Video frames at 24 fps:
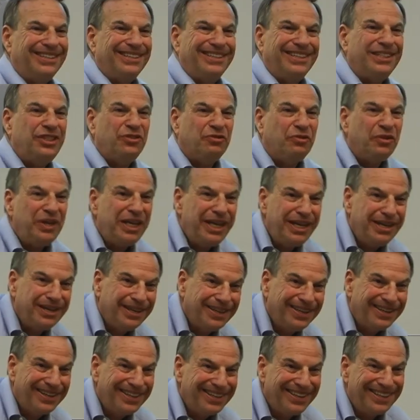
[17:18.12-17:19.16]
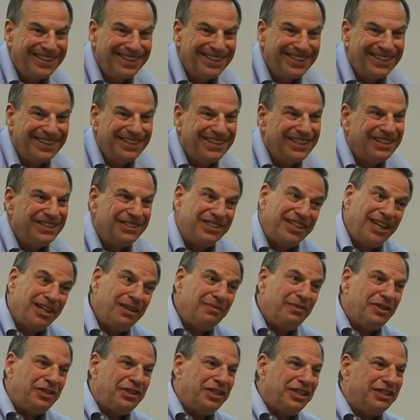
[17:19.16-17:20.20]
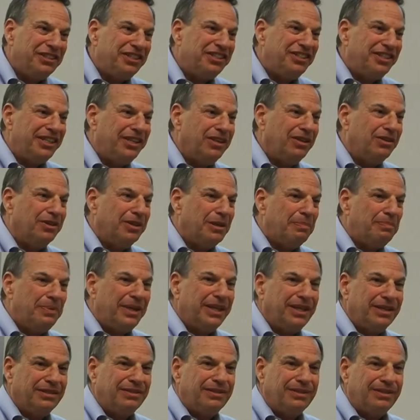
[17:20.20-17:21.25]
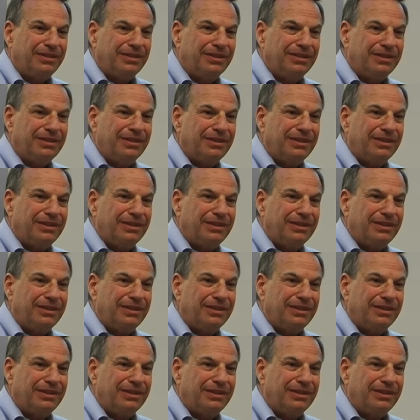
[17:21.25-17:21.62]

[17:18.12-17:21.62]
It's free. Television is still the biggest